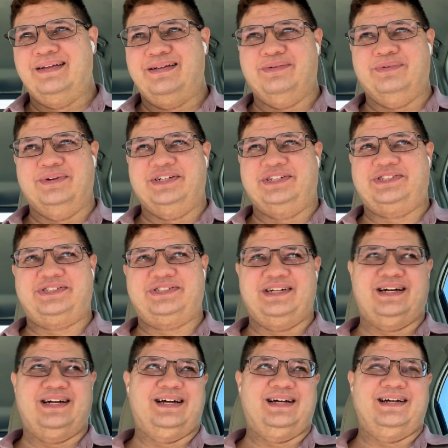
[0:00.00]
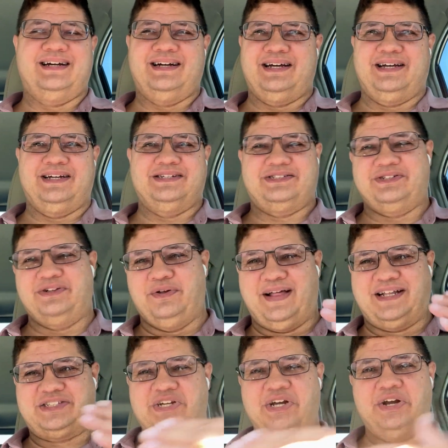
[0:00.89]
which I guess
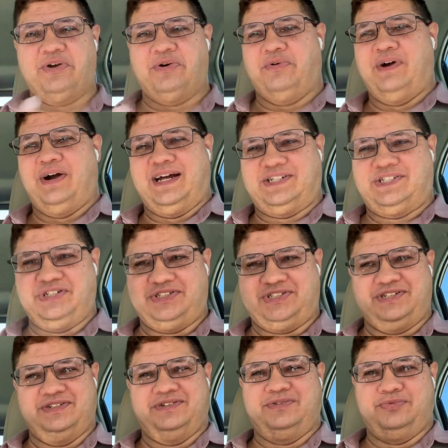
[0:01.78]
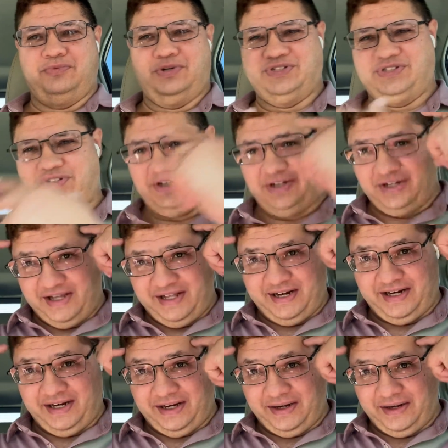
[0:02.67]
that's indirect. She still wasn't
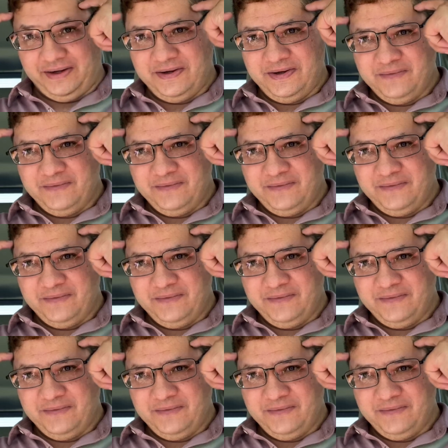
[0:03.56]
getting.